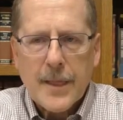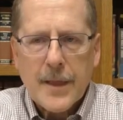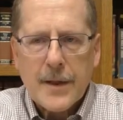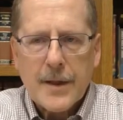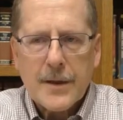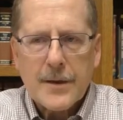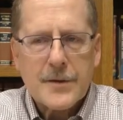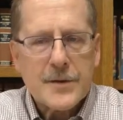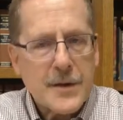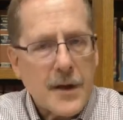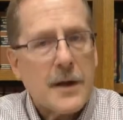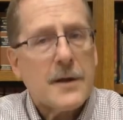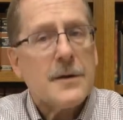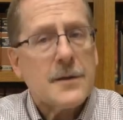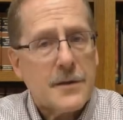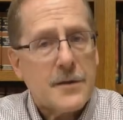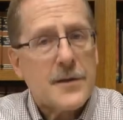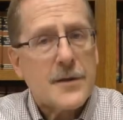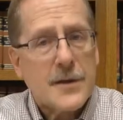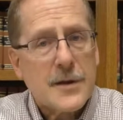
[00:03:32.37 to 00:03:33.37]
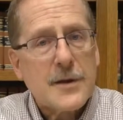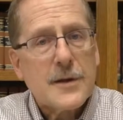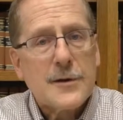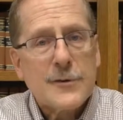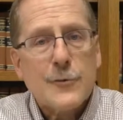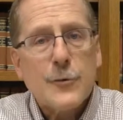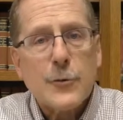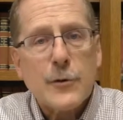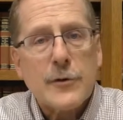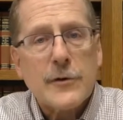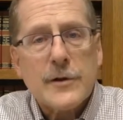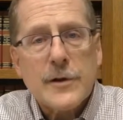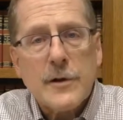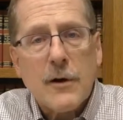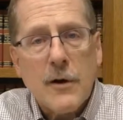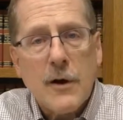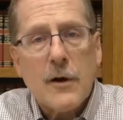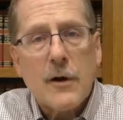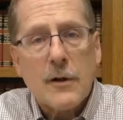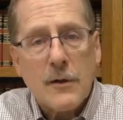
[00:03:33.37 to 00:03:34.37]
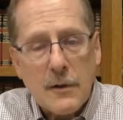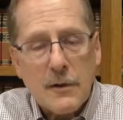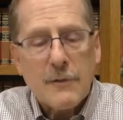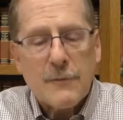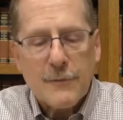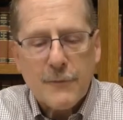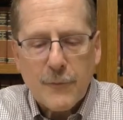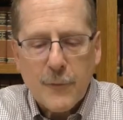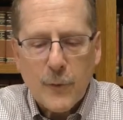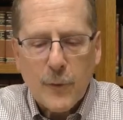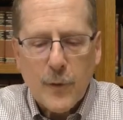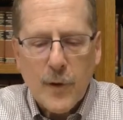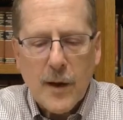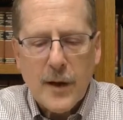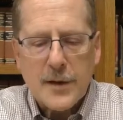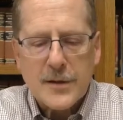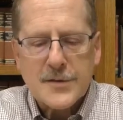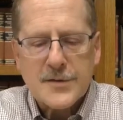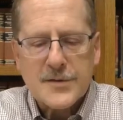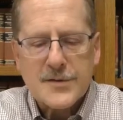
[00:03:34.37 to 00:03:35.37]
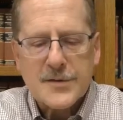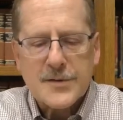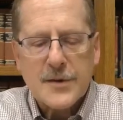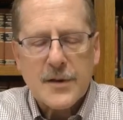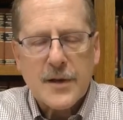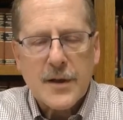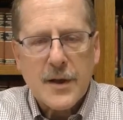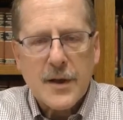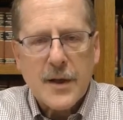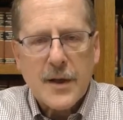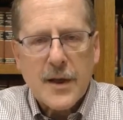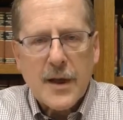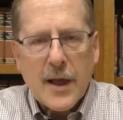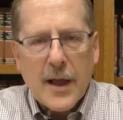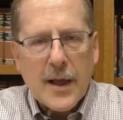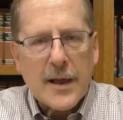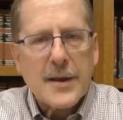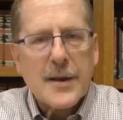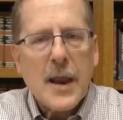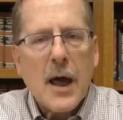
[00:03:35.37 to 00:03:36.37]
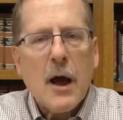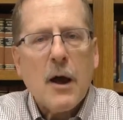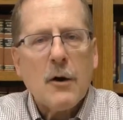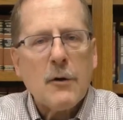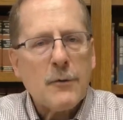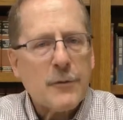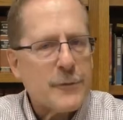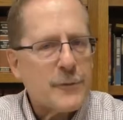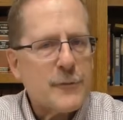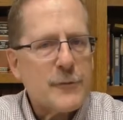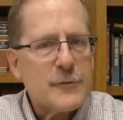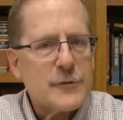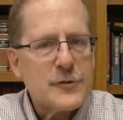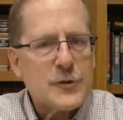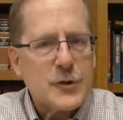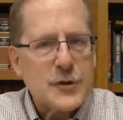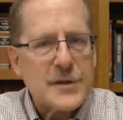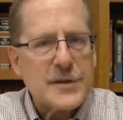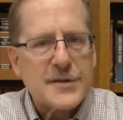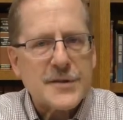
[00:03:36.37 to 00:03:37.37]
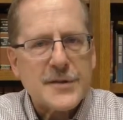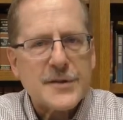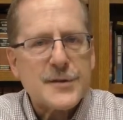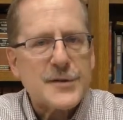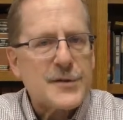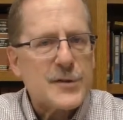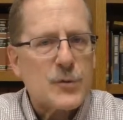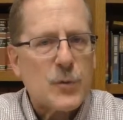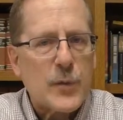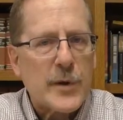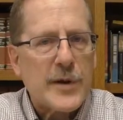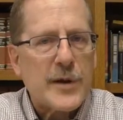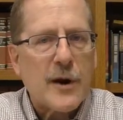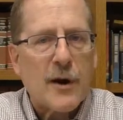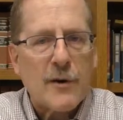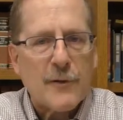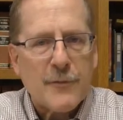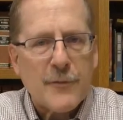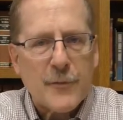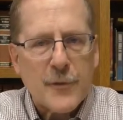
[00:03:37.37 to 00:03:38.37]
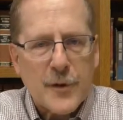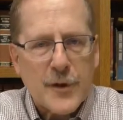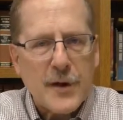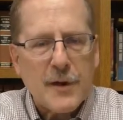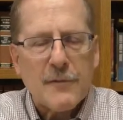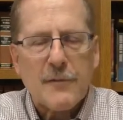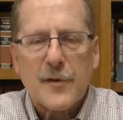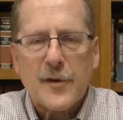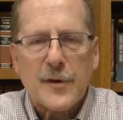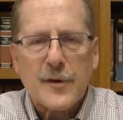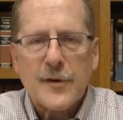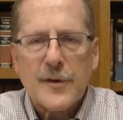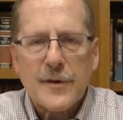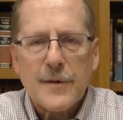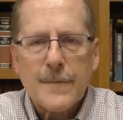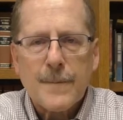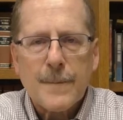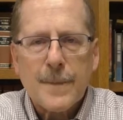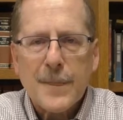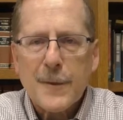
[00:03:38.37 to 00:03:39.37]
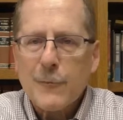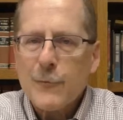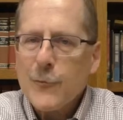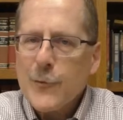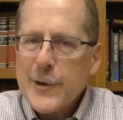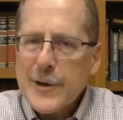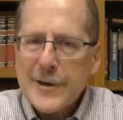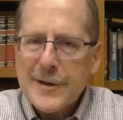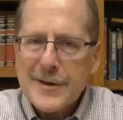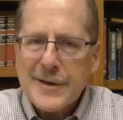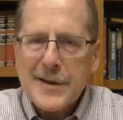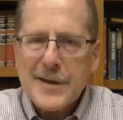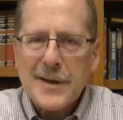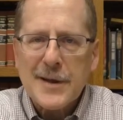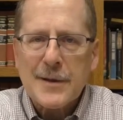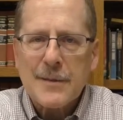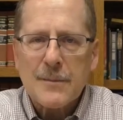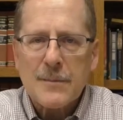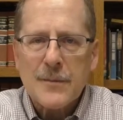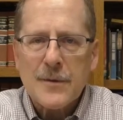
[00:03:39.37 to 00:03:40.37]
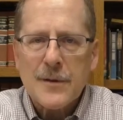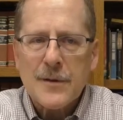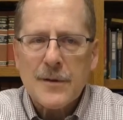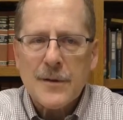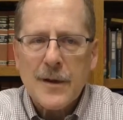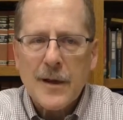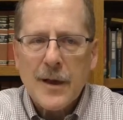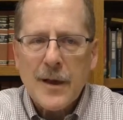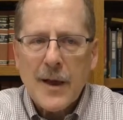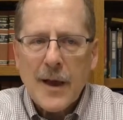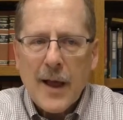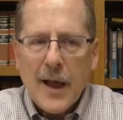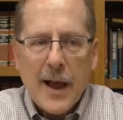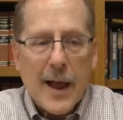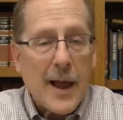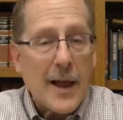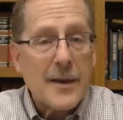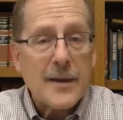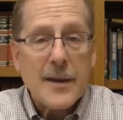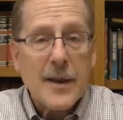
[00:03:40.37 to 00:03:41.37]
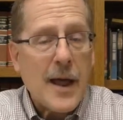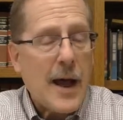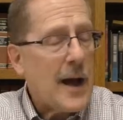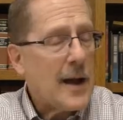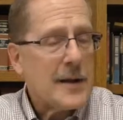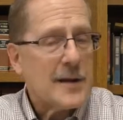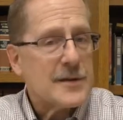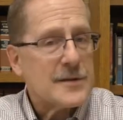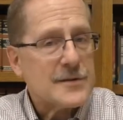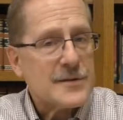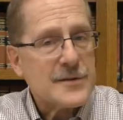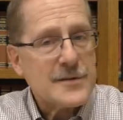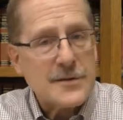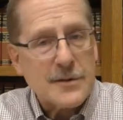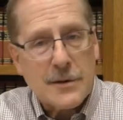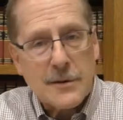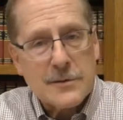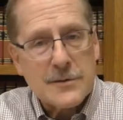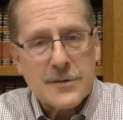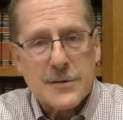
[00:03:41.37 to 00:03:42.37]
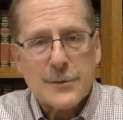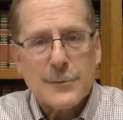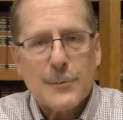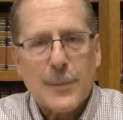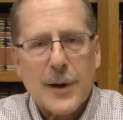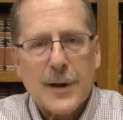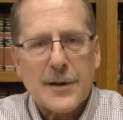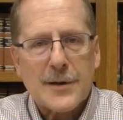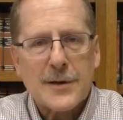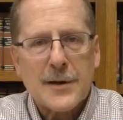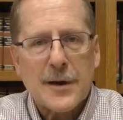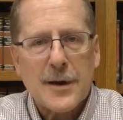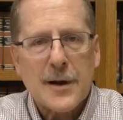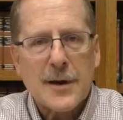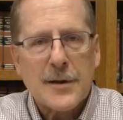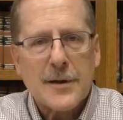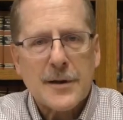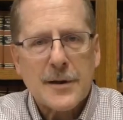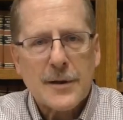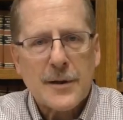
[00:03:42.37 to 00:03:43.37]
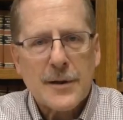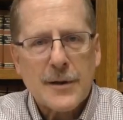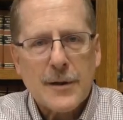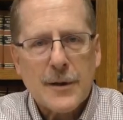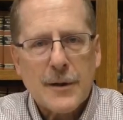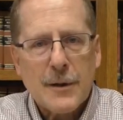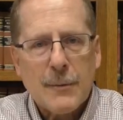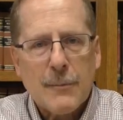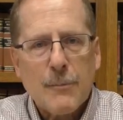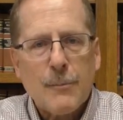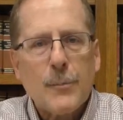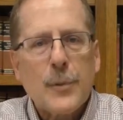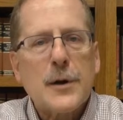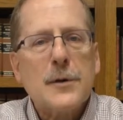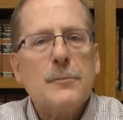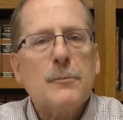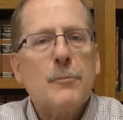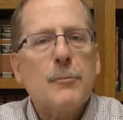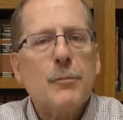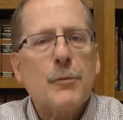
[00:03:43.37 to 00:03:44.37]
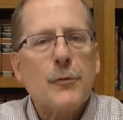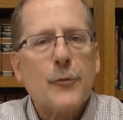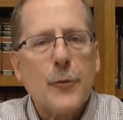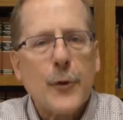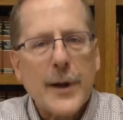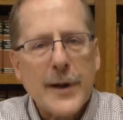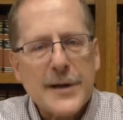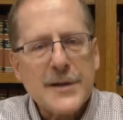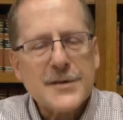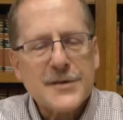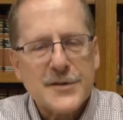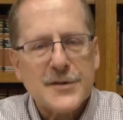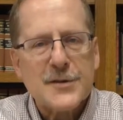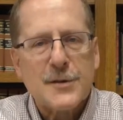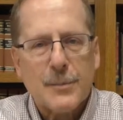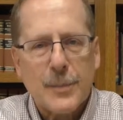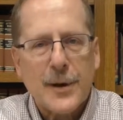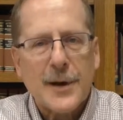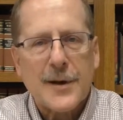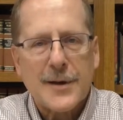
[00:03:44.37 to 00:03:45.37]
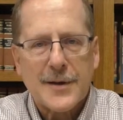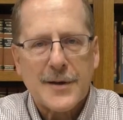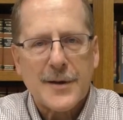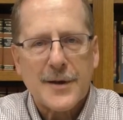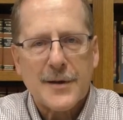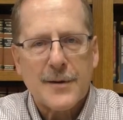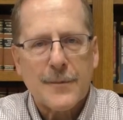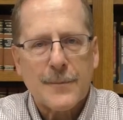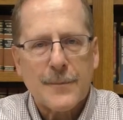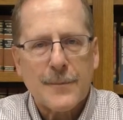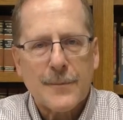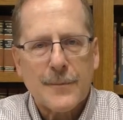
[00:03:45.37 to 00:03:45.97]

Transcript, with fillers: And yet he endured it all for us. And now through Jesus we are forgiven, redeemed, and not insulted by God, but praised by him.